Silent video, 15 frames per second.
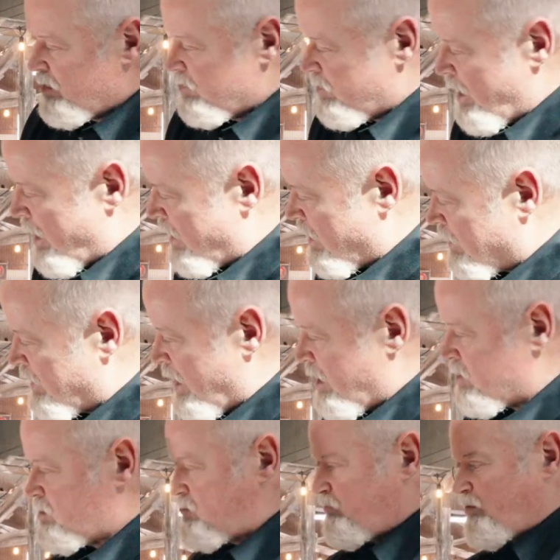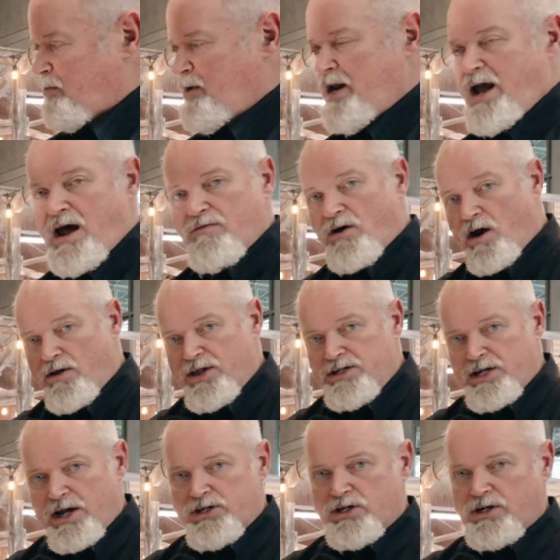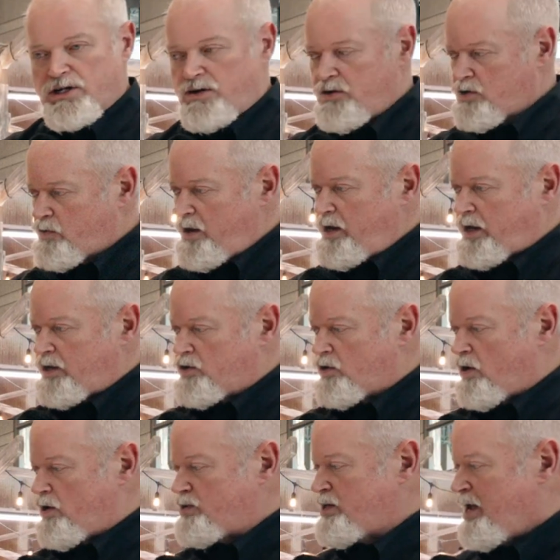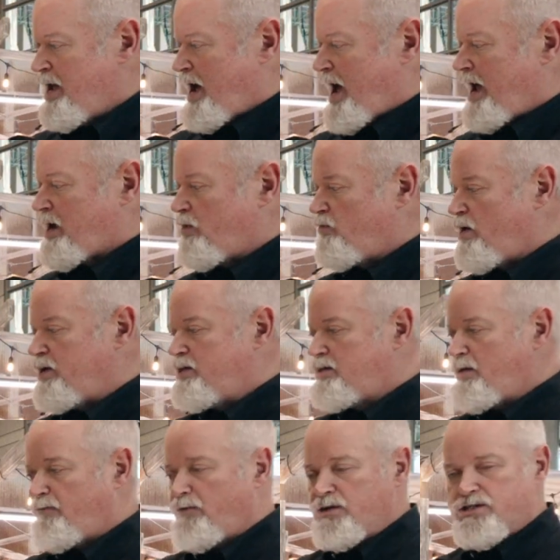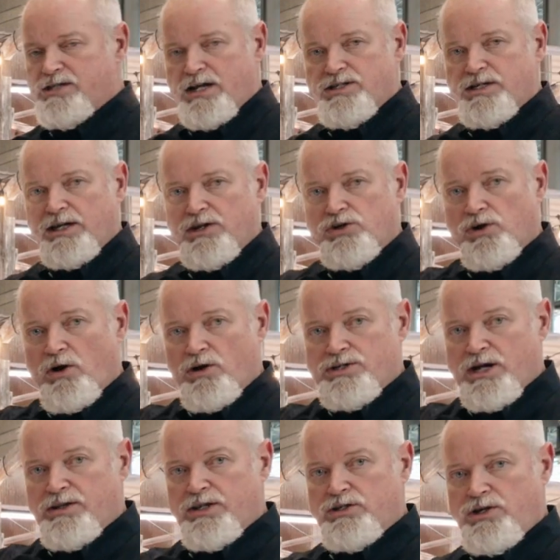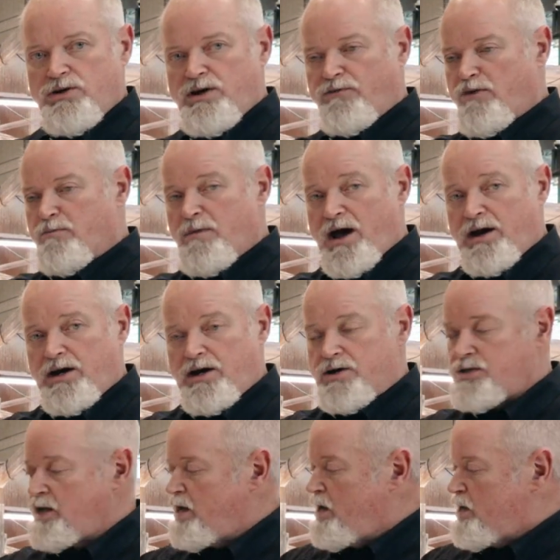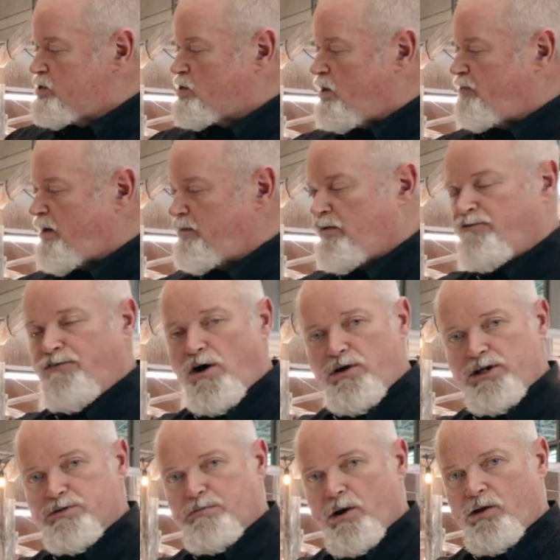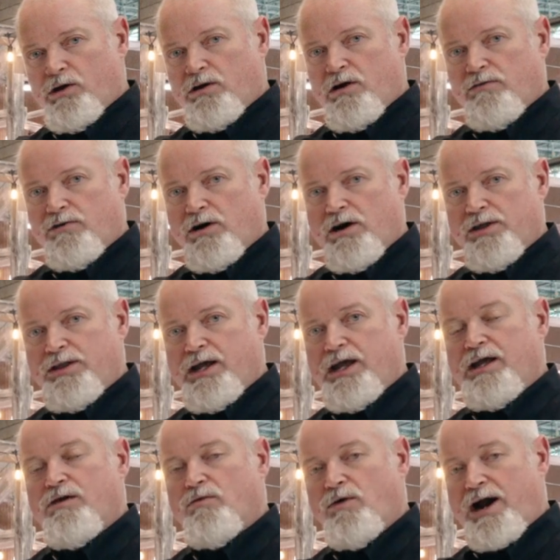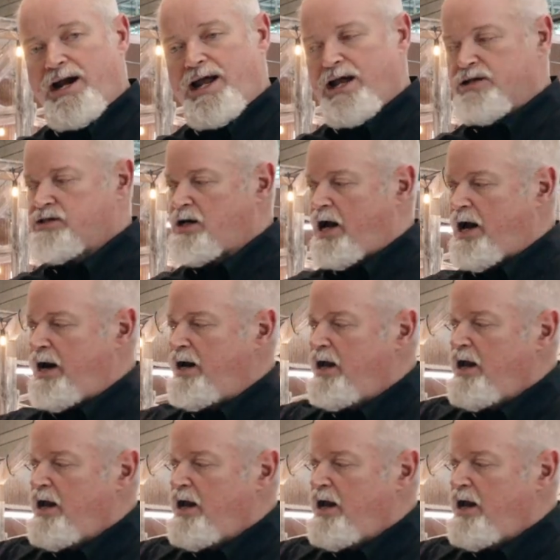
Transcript: that allows for me to have all the touch screen controls. I can run different sets of controls on the two different monitors, so if I have a focus puller over on the right-hand side